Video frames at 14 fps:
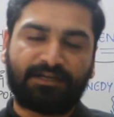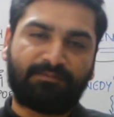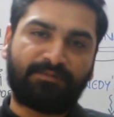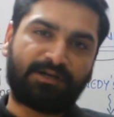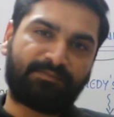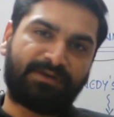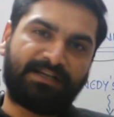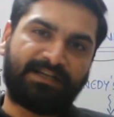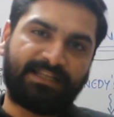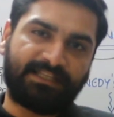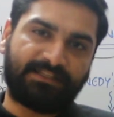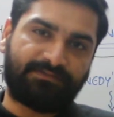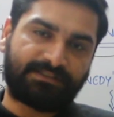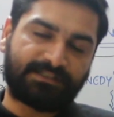the abutment
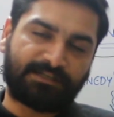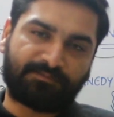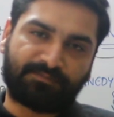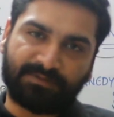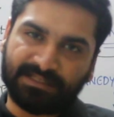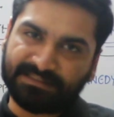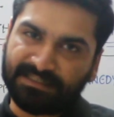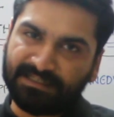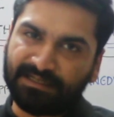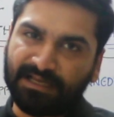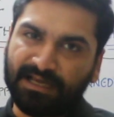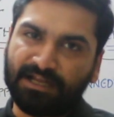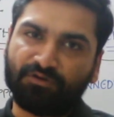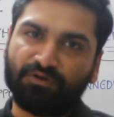teeth which are present
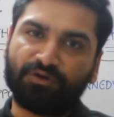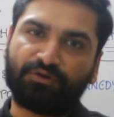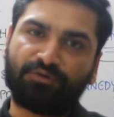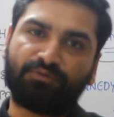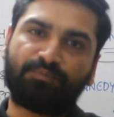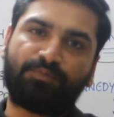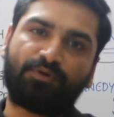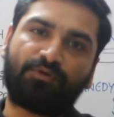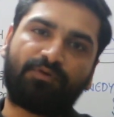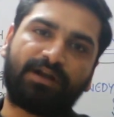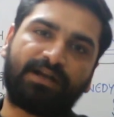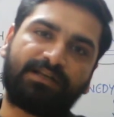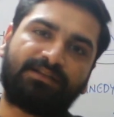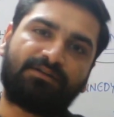are going to
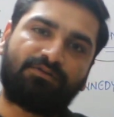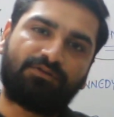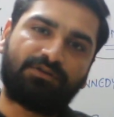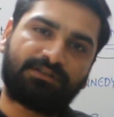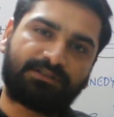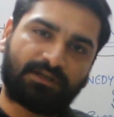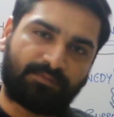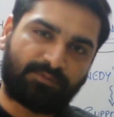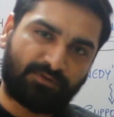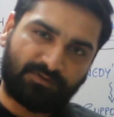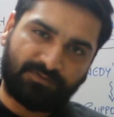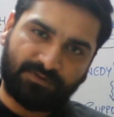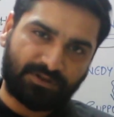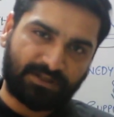provide the whole
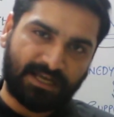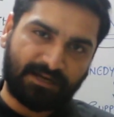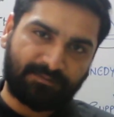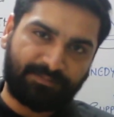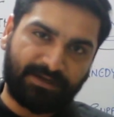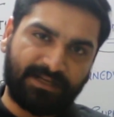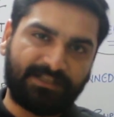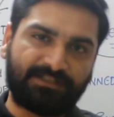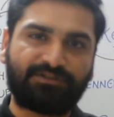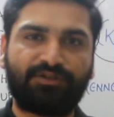support for the RPD.